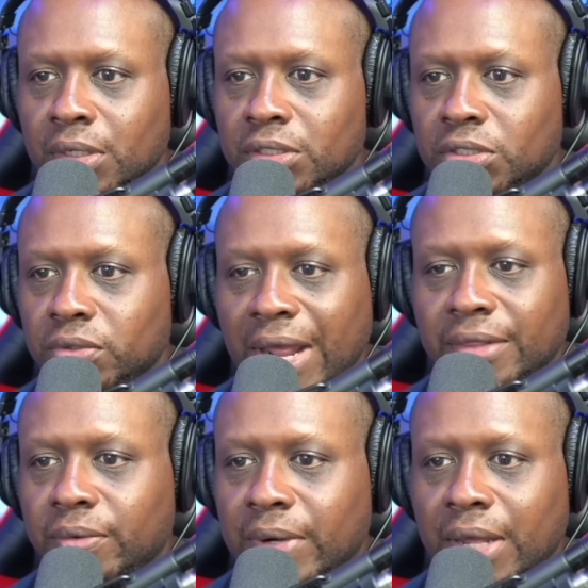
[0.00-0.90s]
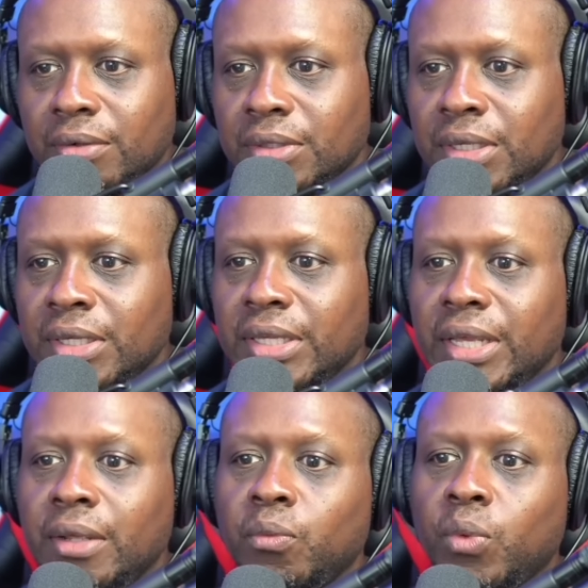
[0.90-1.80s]
Dragged her out.
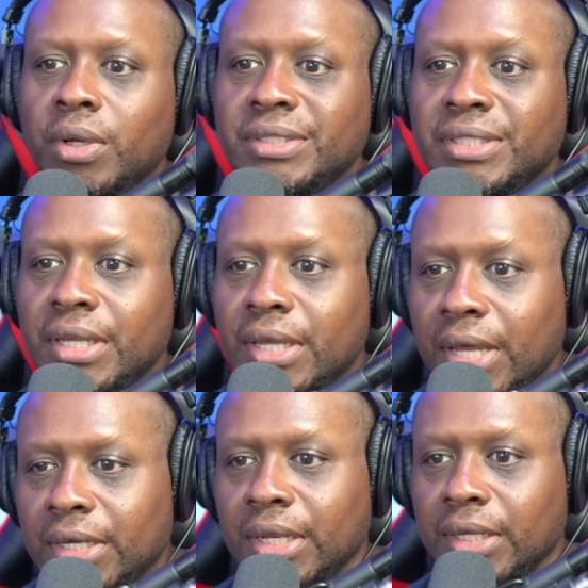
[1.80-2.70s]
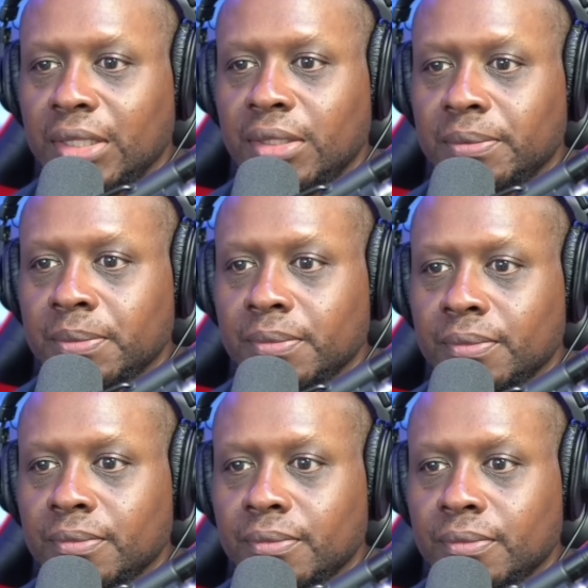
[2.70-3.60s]
It was ugly.
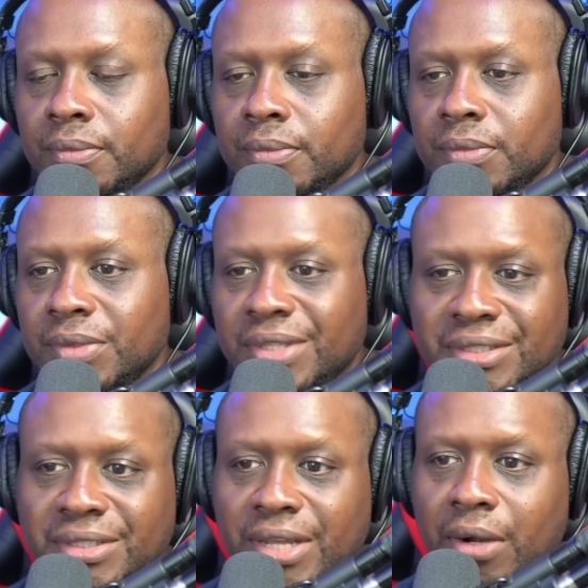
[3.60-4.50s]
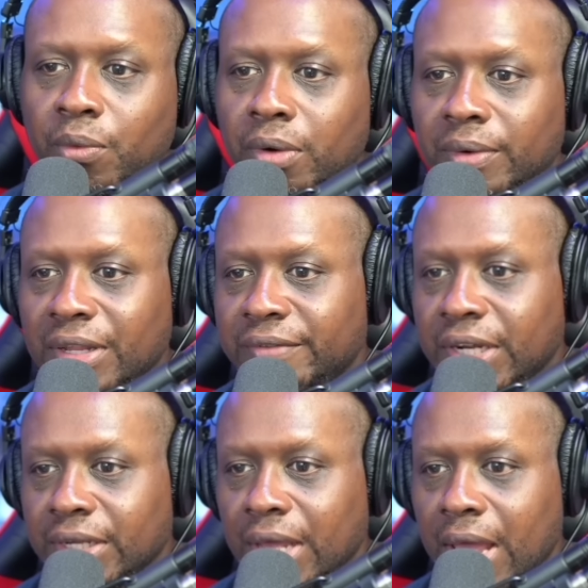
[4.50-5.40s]
This is kind of world we're living
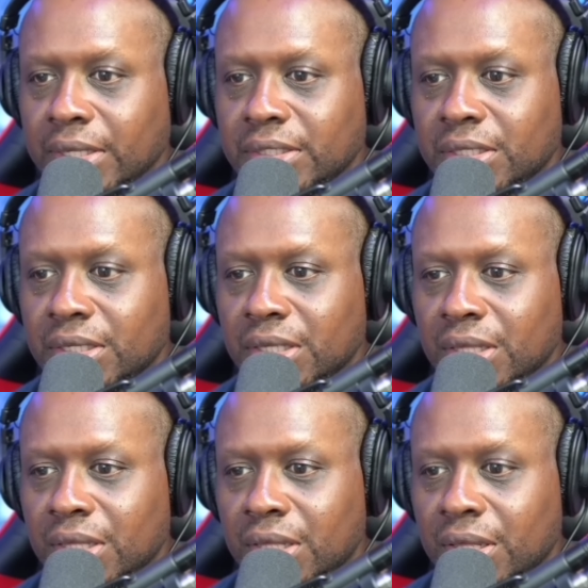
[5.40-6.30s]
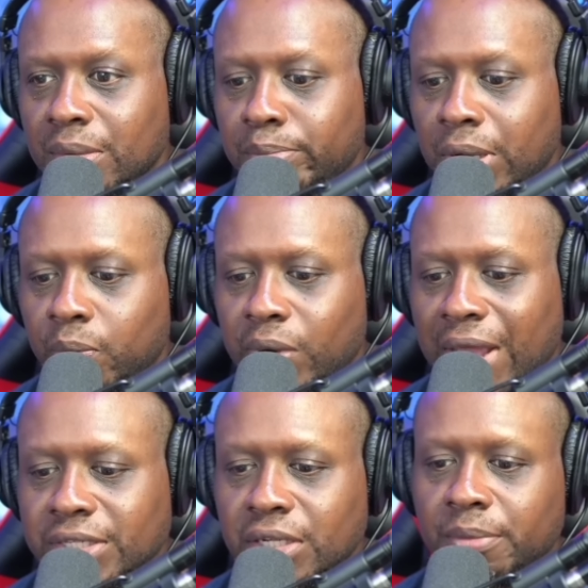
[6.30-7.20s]
in, guys. But we're
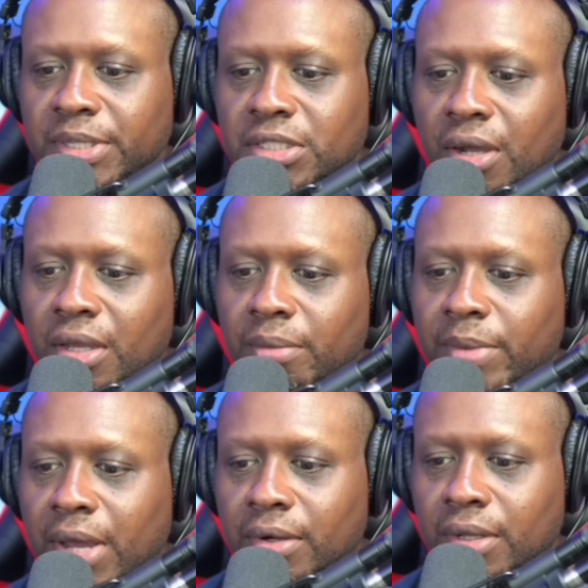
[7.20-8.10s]
actually going to be talking about